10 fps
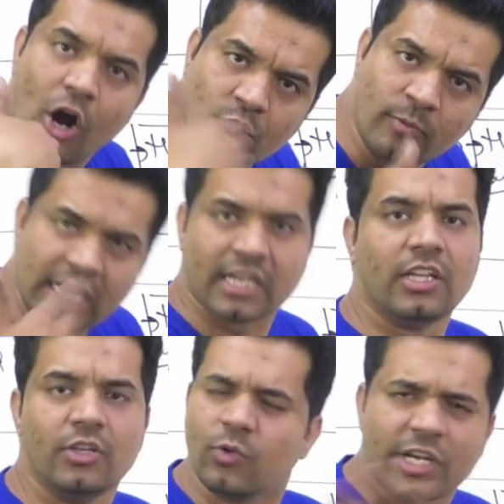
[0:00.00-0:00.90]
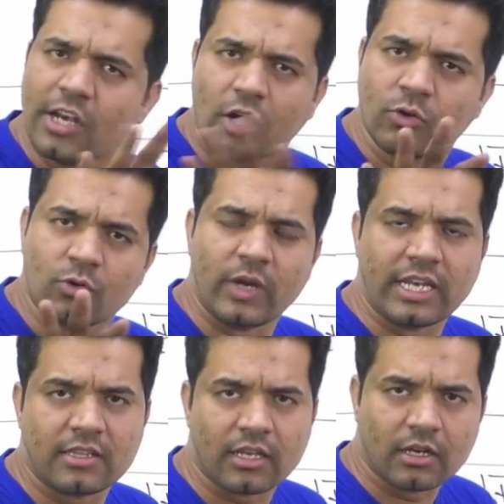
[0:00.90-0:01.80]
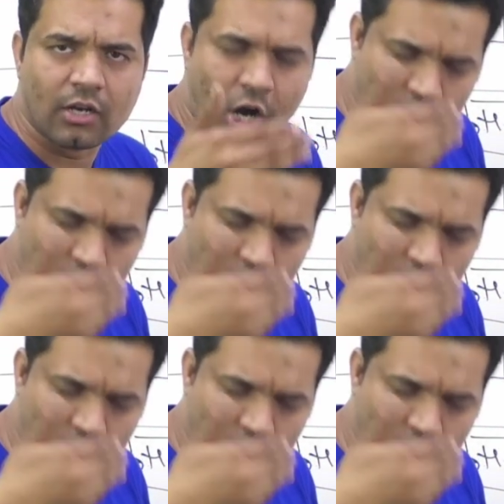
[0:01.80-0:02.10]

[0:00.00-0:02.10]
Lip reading: automatically. You need not to do anything.